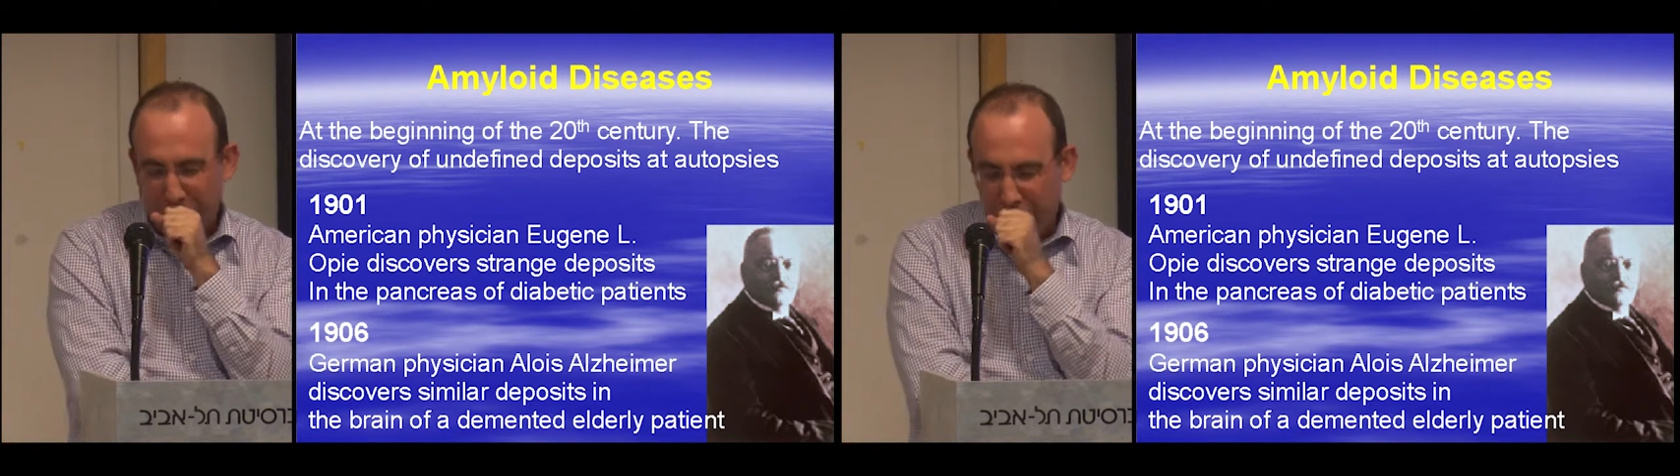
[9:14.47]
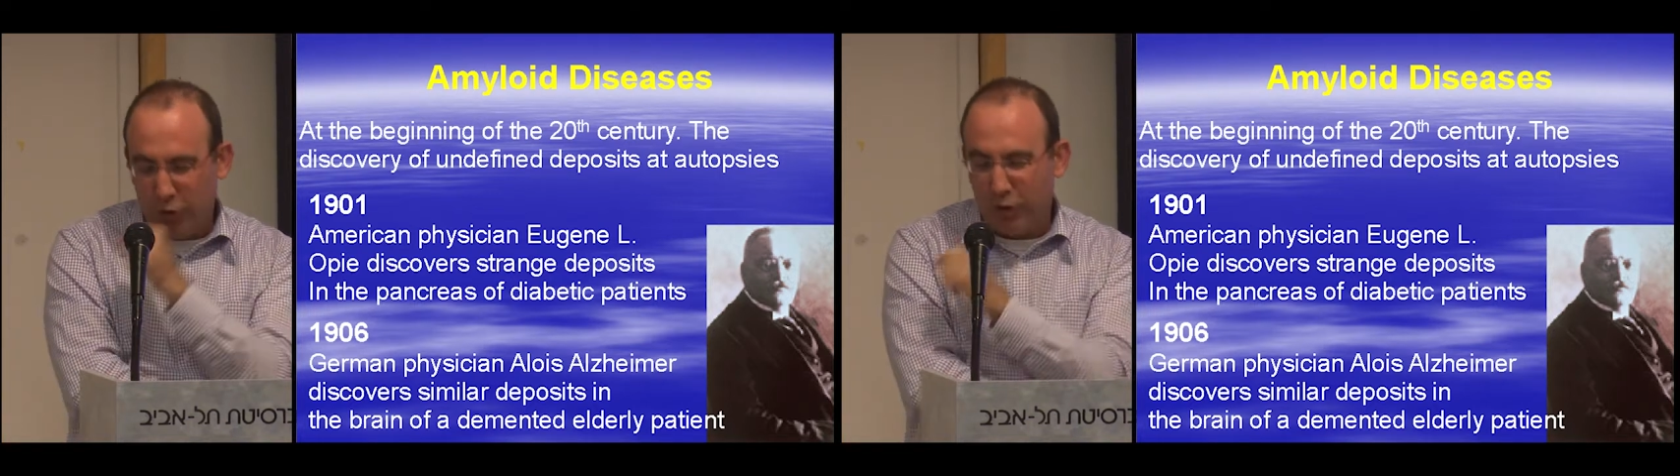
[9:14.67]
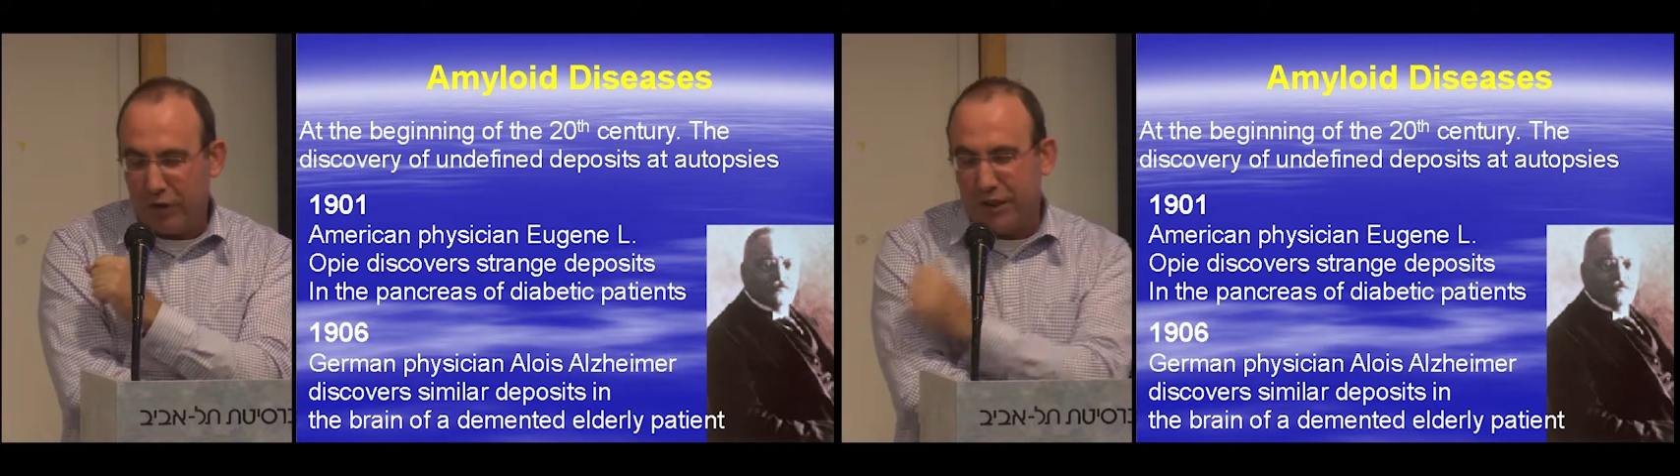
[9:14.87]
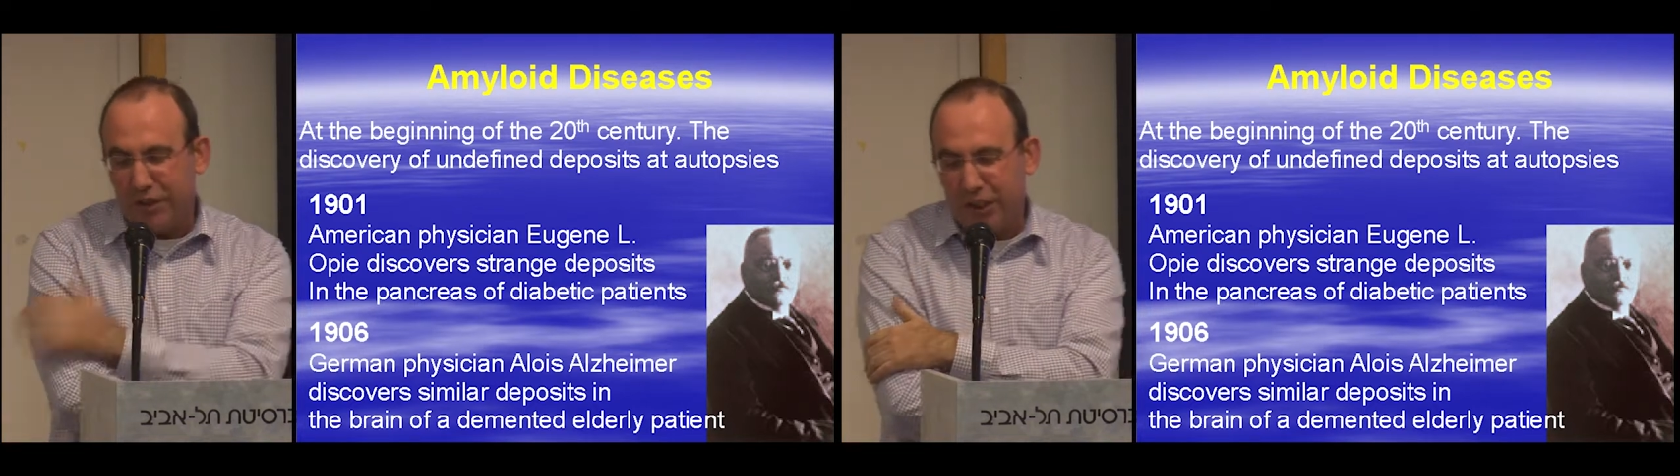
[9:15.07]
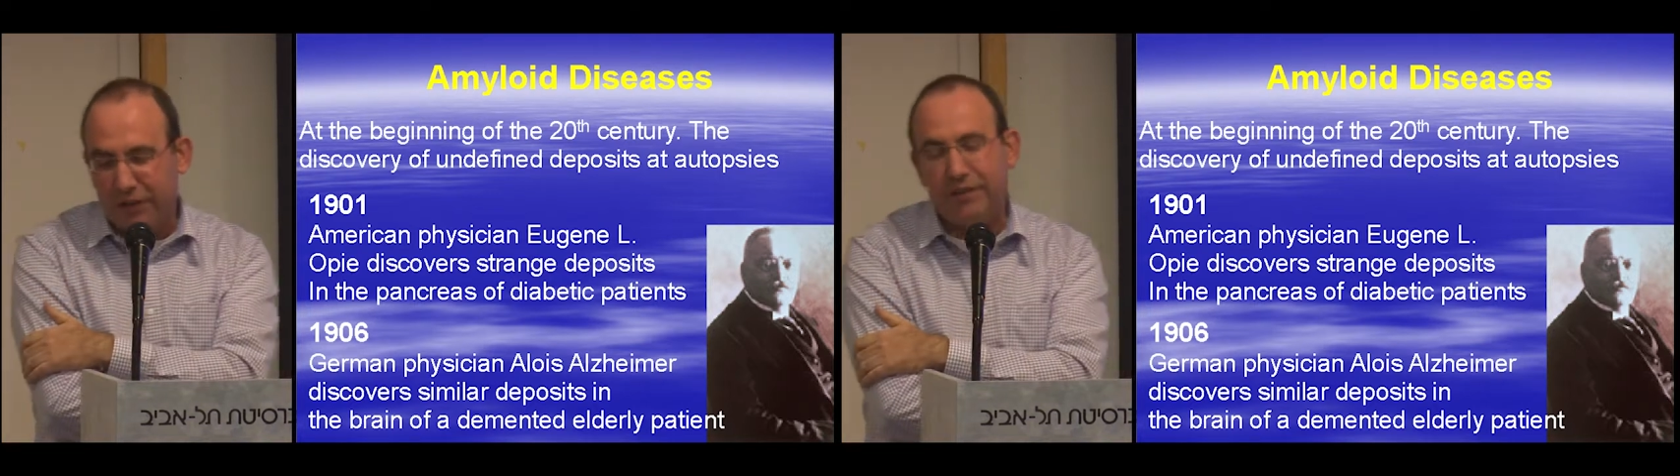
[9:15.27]

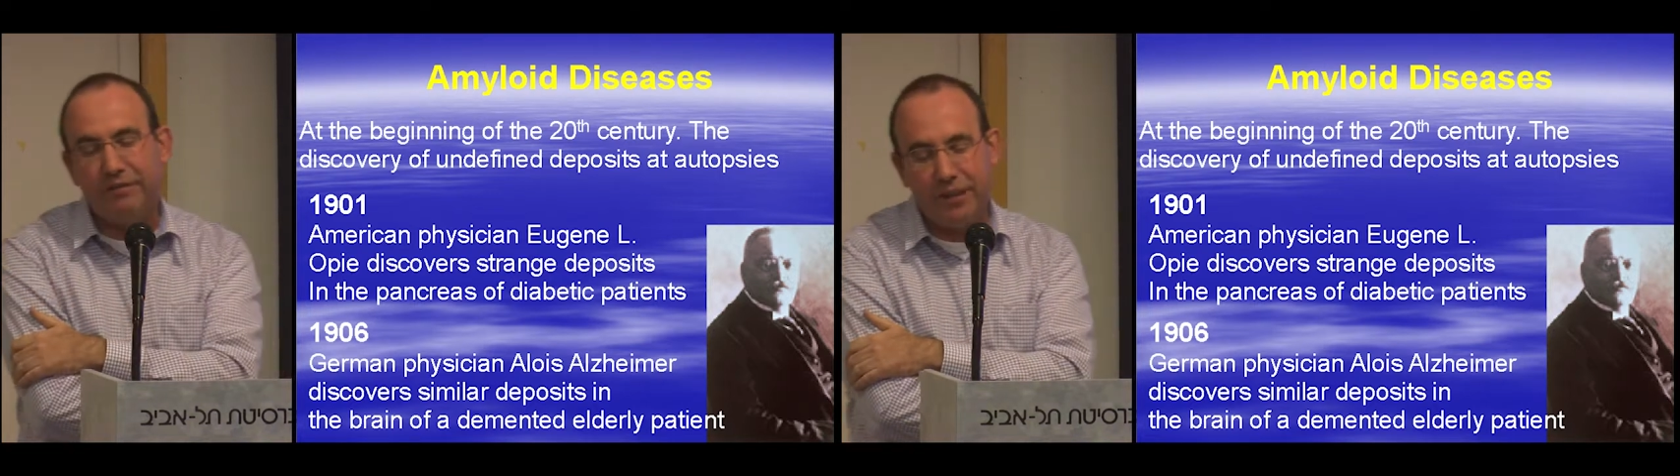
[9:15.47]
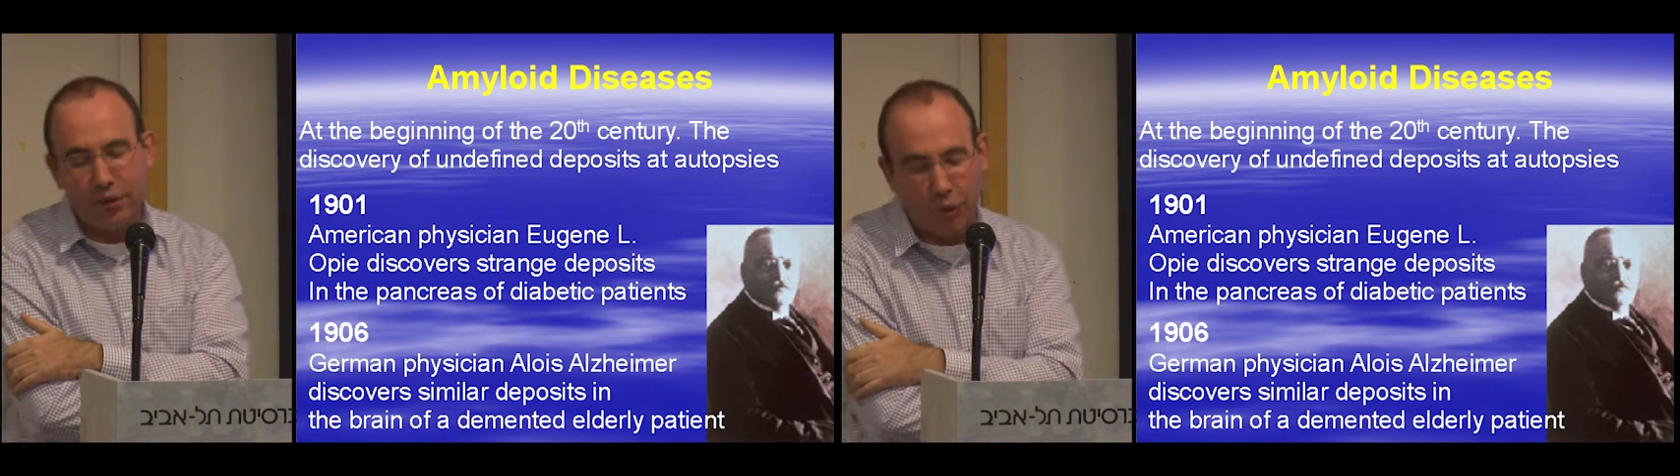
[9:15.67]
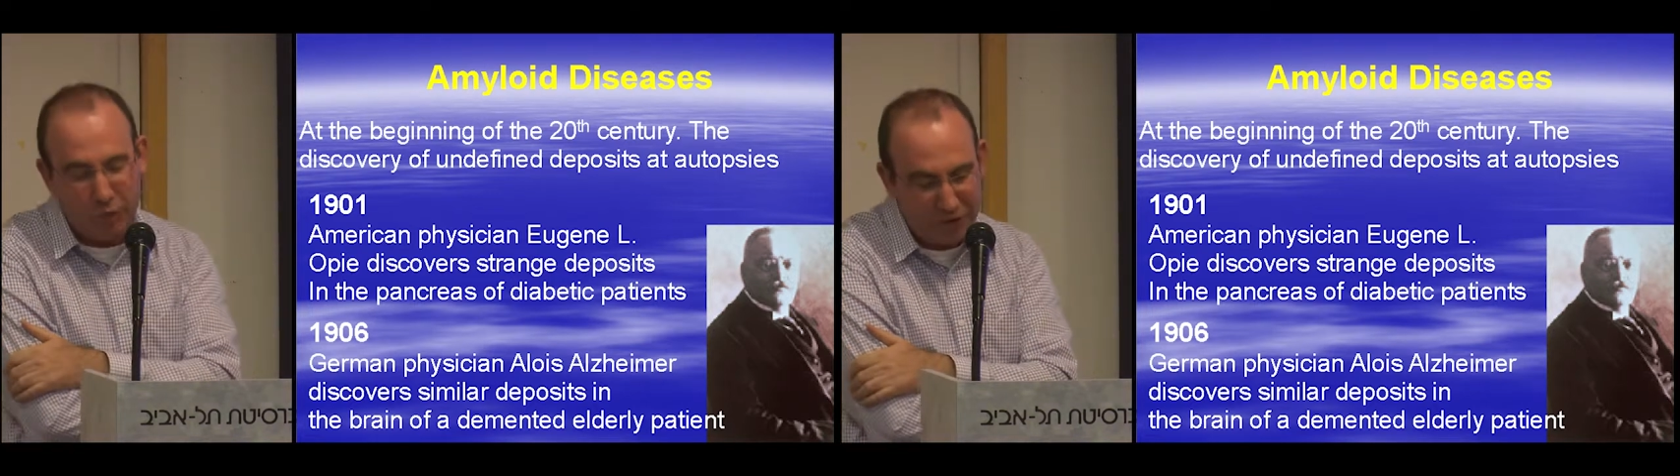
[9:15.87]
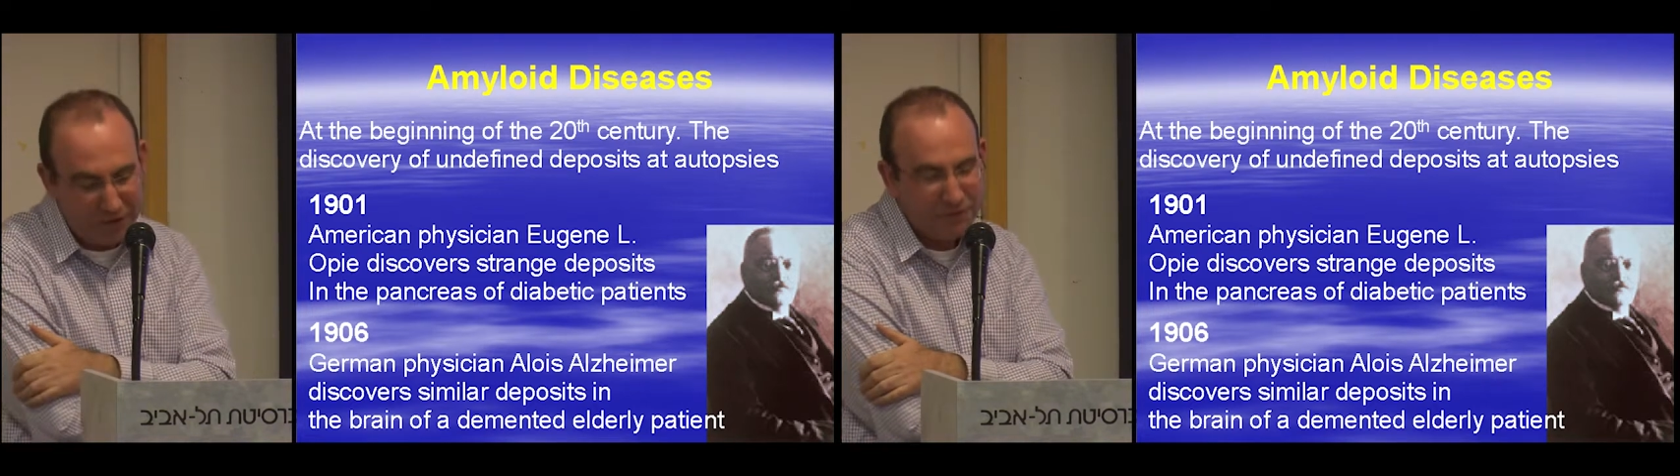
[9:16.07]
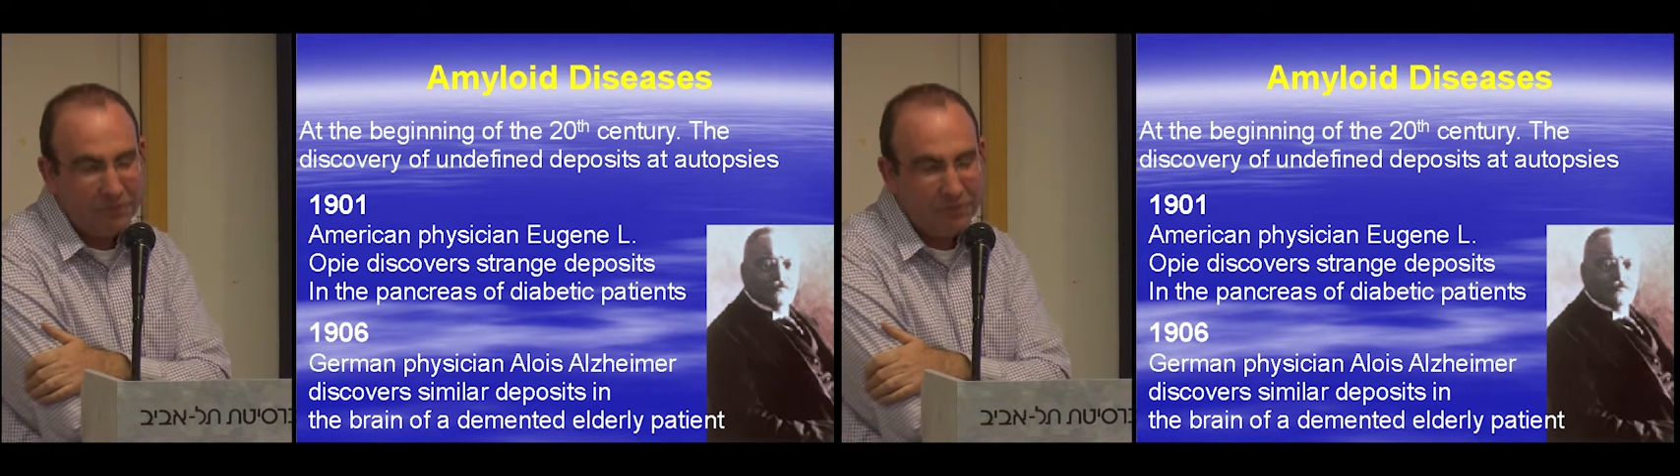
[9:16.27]
neurodegenerative disorders,